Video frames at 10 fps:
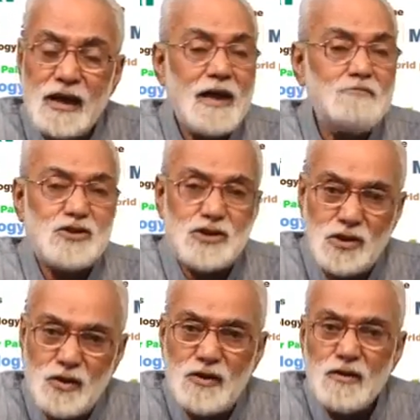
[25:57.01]
and I'm
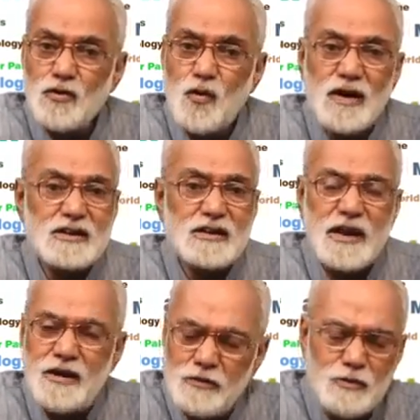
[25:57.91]
sure quartz
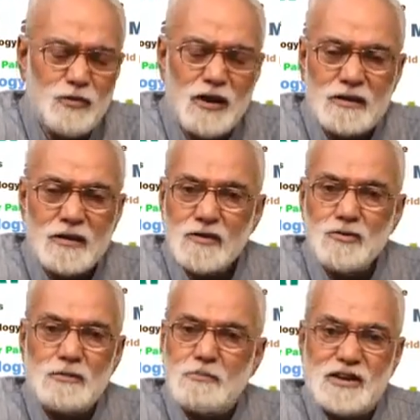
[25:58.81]
cannot be worked
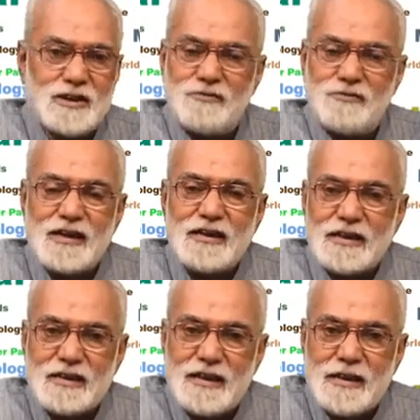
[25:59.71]
with pressure flaking
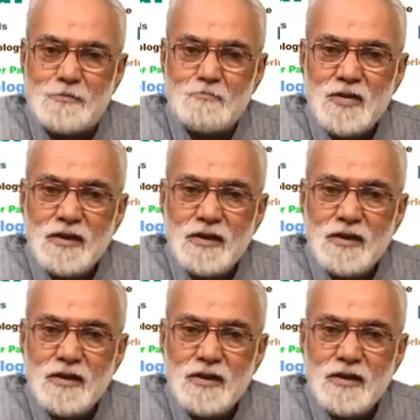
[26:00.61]
technique.